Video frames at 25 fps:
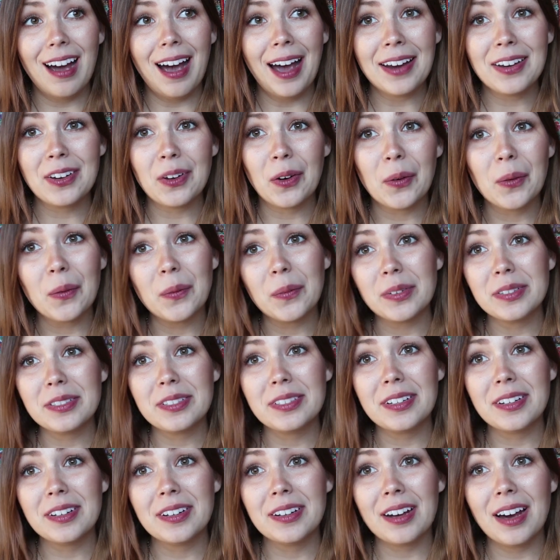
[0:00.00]
I don't,
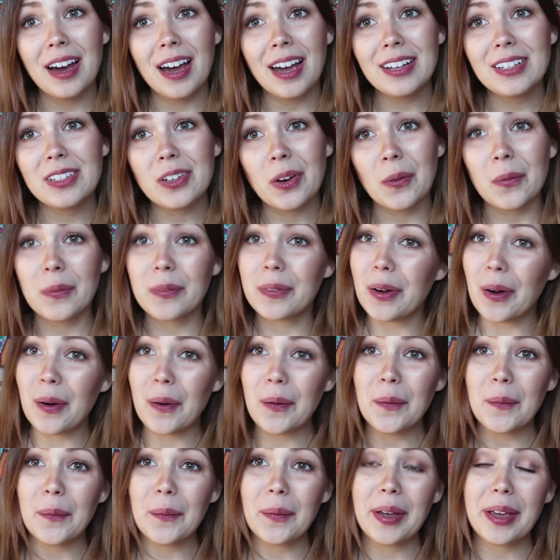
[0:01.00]
I don't
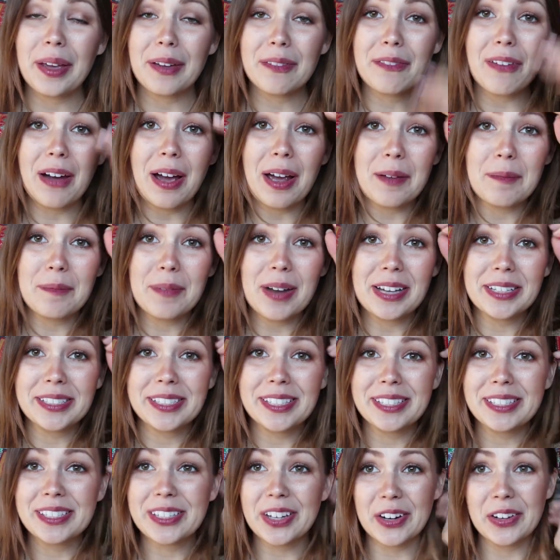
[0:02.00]
know if I'm
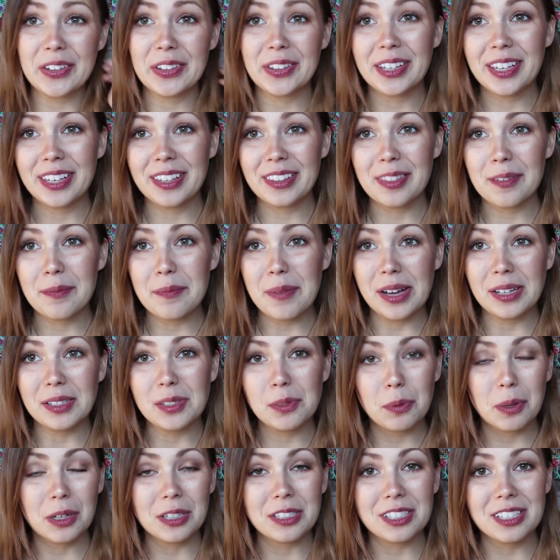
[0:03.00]
necessarily the
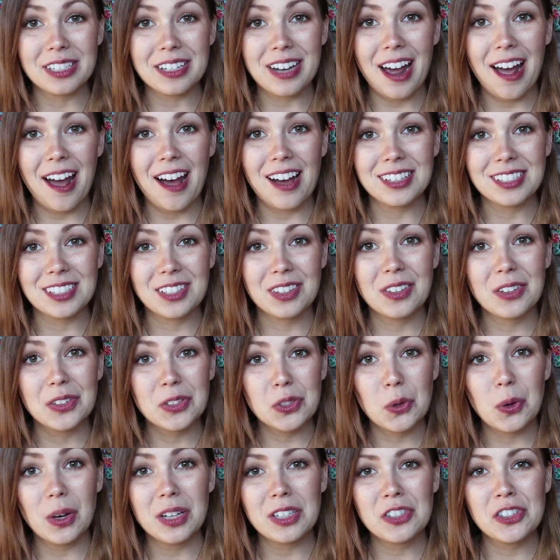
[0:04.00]
best person to ask
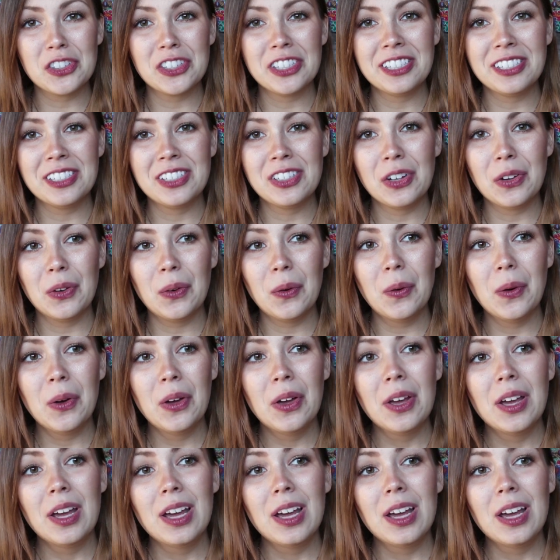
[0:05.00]
this question to